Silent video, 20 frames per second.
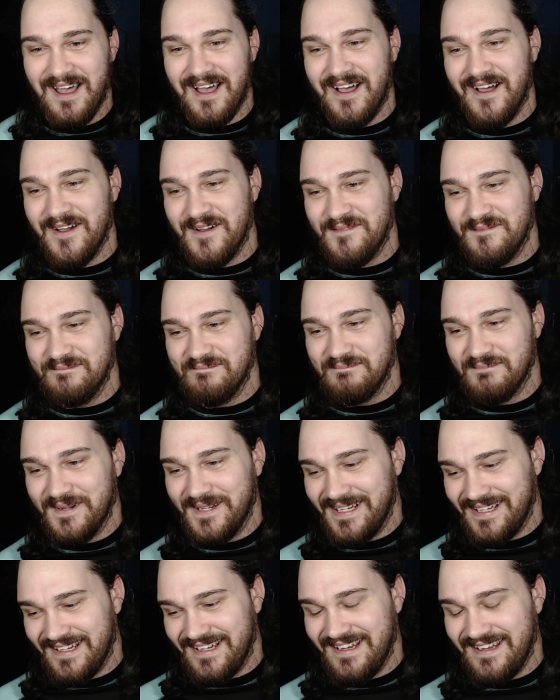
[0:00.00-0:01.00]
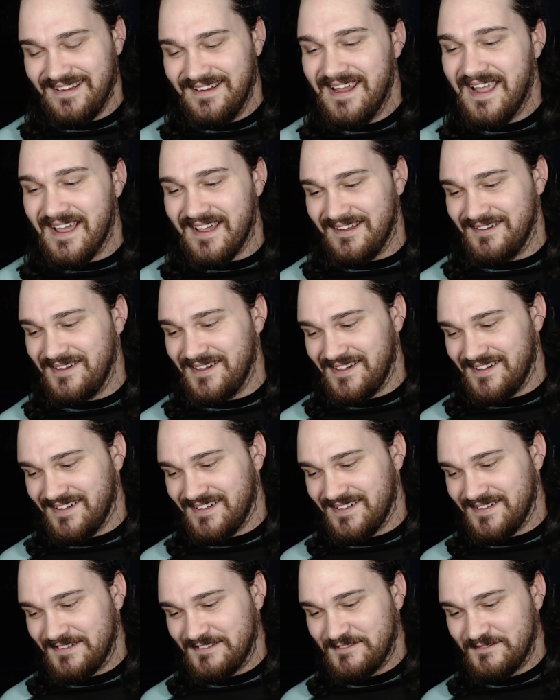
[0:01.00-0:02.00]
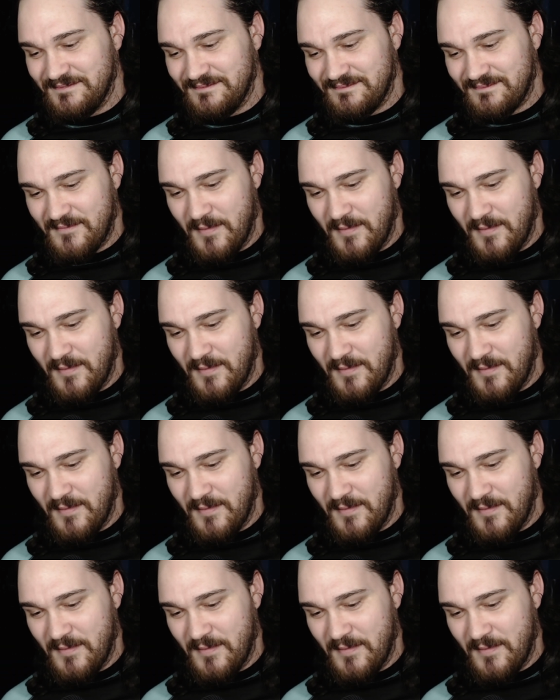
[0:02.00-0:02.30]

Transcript: Um, but yeah, uh,